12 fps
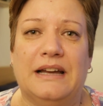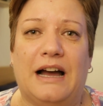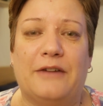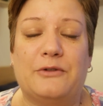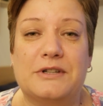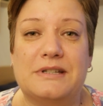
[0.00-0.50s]

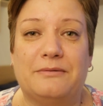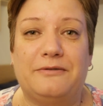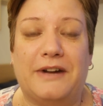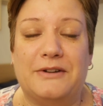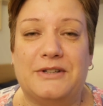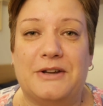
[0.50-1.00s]
I've got some
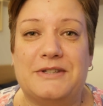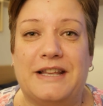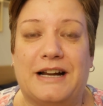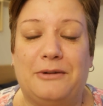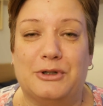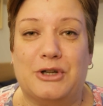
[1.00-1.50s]
photos
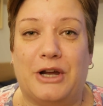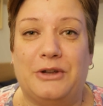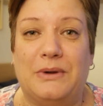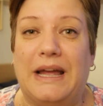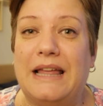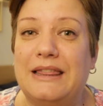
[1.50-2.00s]
that I will show
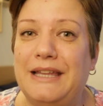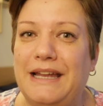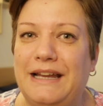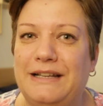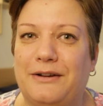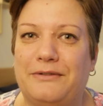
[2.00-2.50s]
you at the
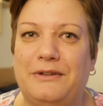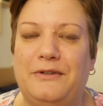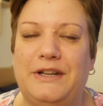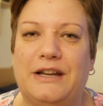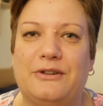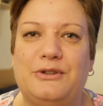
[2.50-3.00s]
end of the
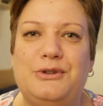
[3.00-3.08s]
video.